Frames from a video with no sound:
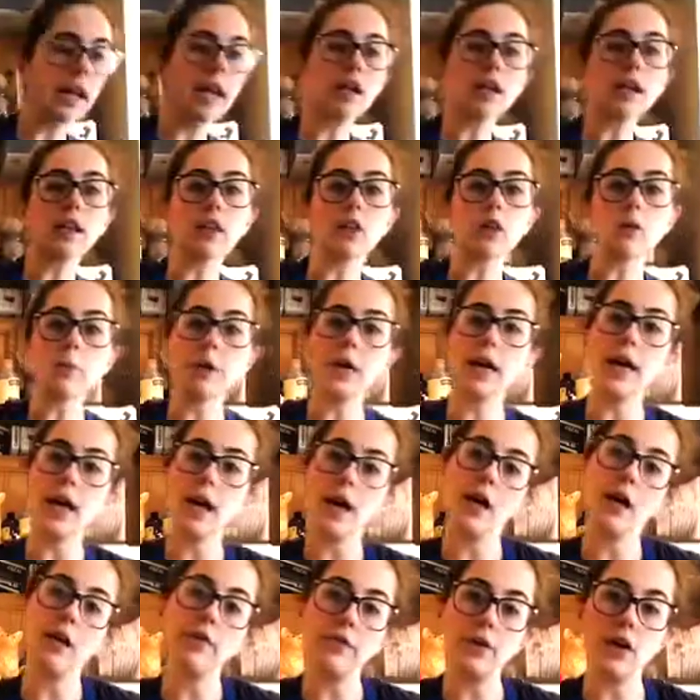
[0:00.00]
a little bit
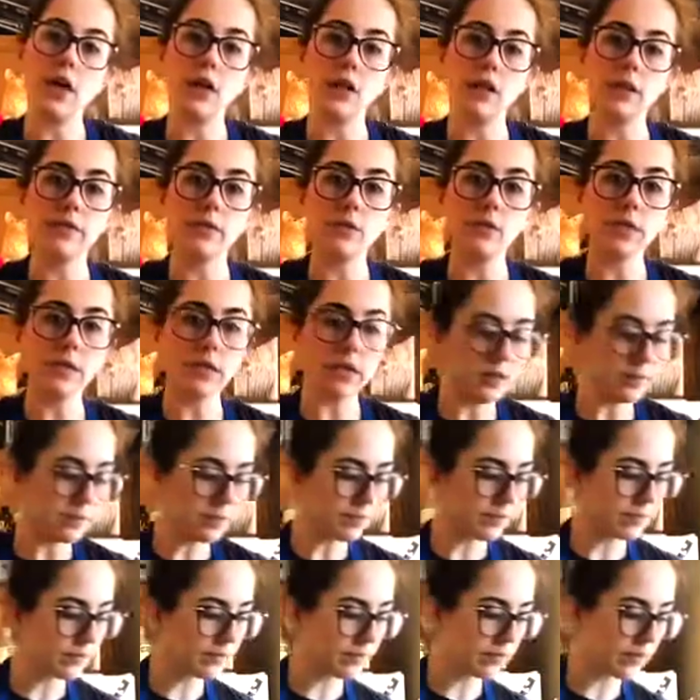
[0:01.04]
of olive oil
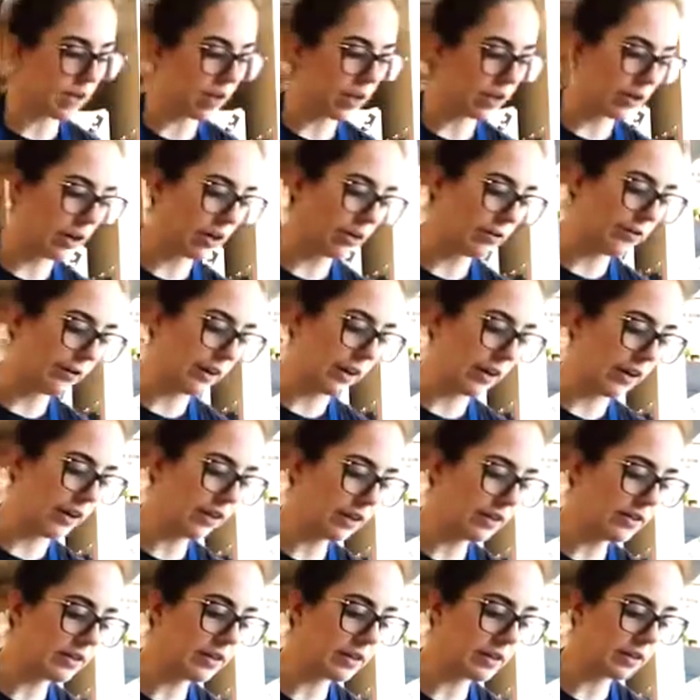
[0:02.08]
on our
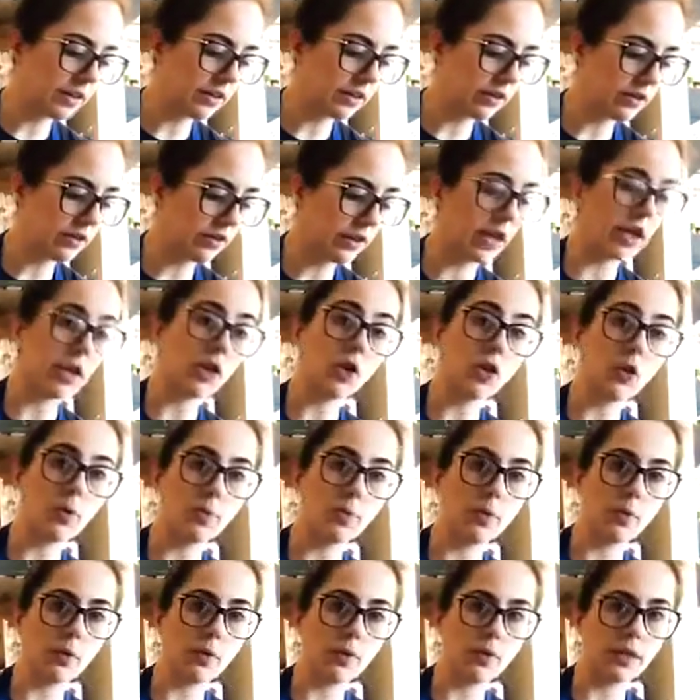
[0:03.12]
fingers. I've got a little
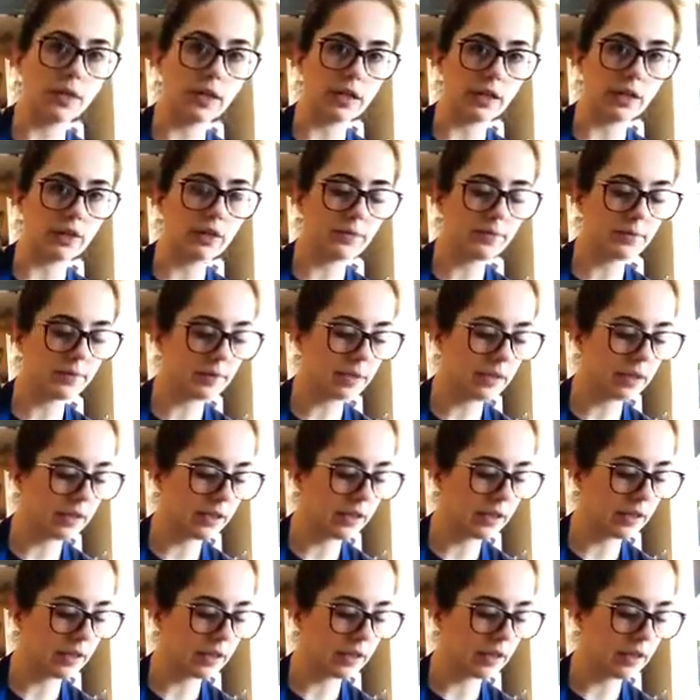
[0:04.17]
bowl here,
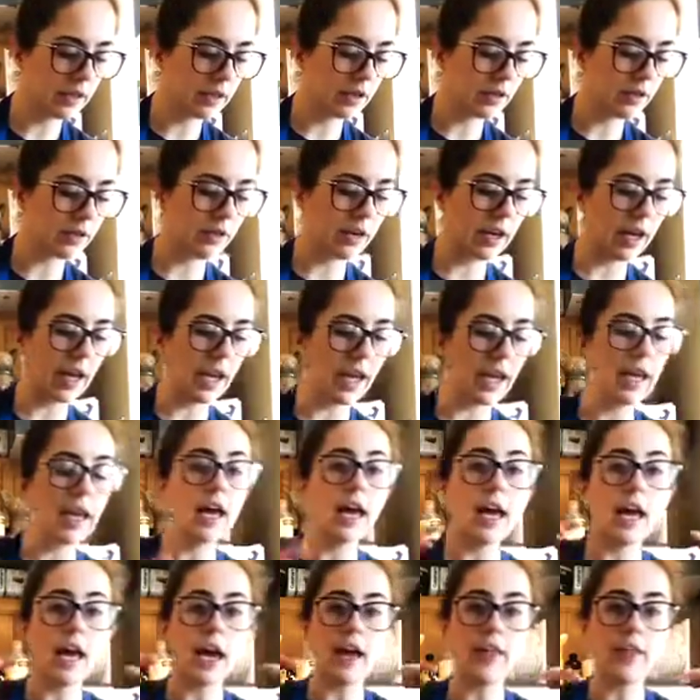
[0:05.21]
okay?
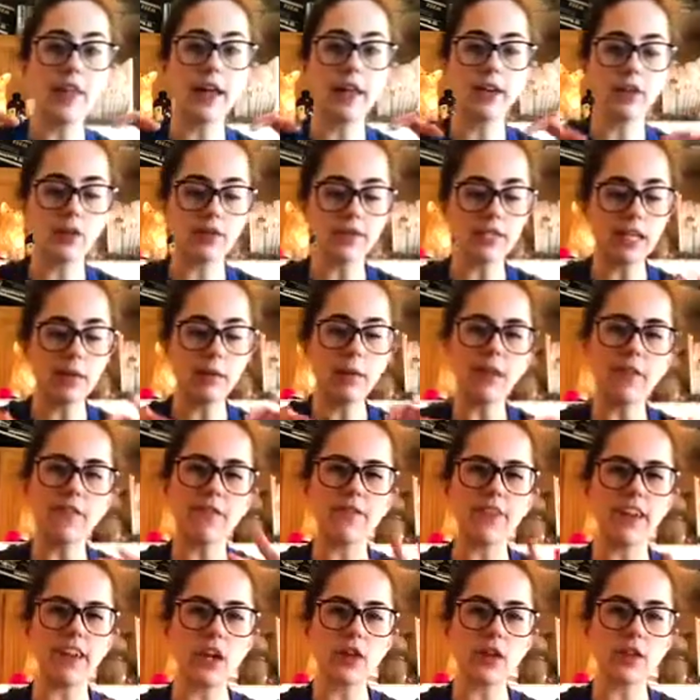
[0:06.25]
And then using my
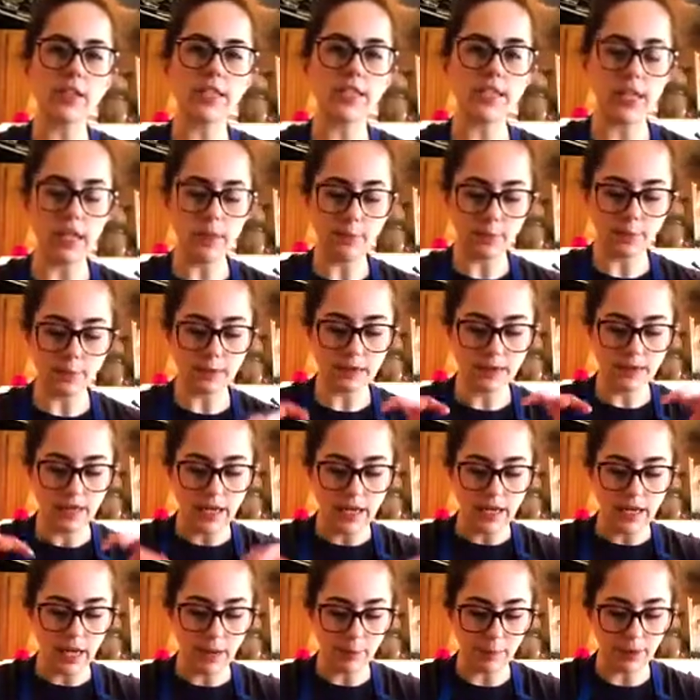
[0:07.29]
fingertips,
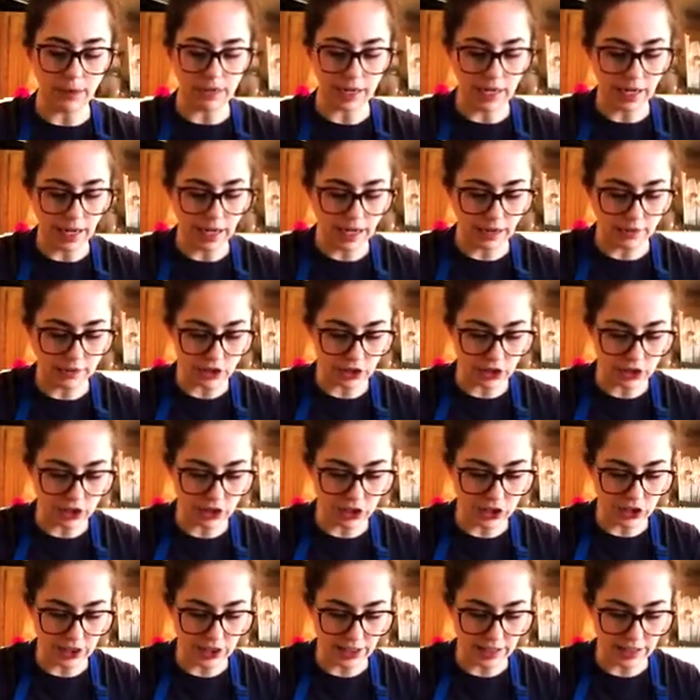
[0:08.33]
I'm gonna kind of just
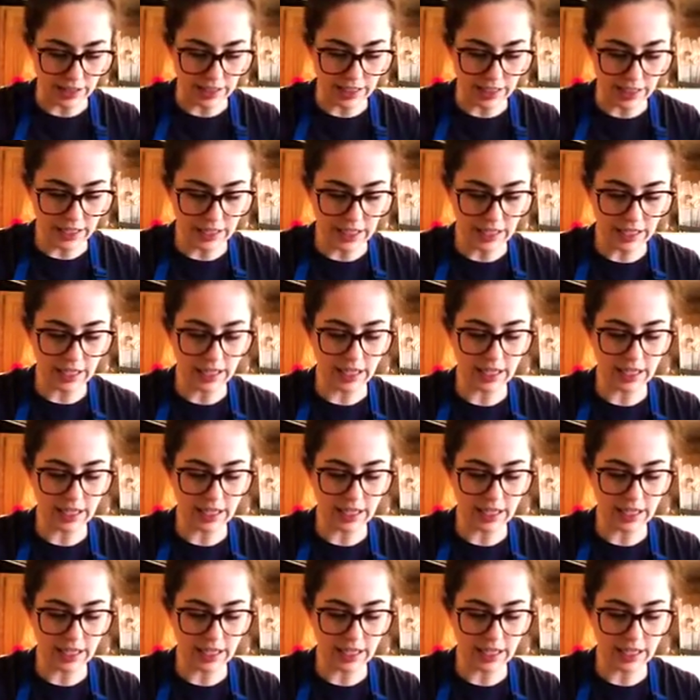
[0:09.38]
gently